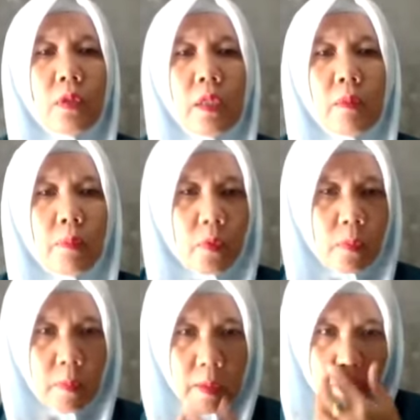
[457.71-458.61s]
the
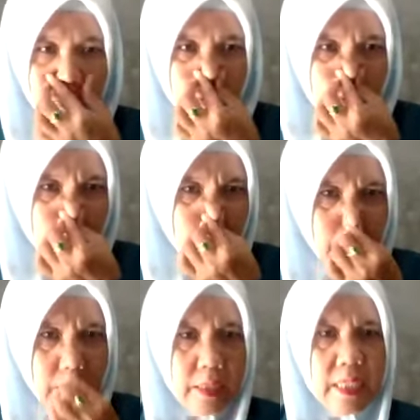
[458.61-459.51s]
improvement of the
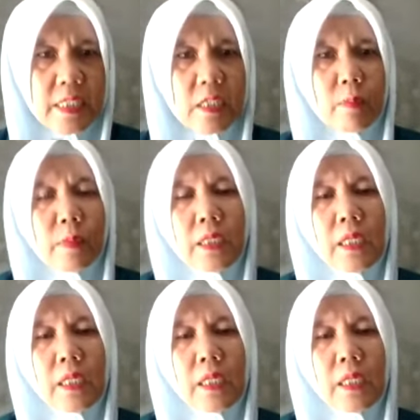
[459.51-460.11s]
vocabulary achievement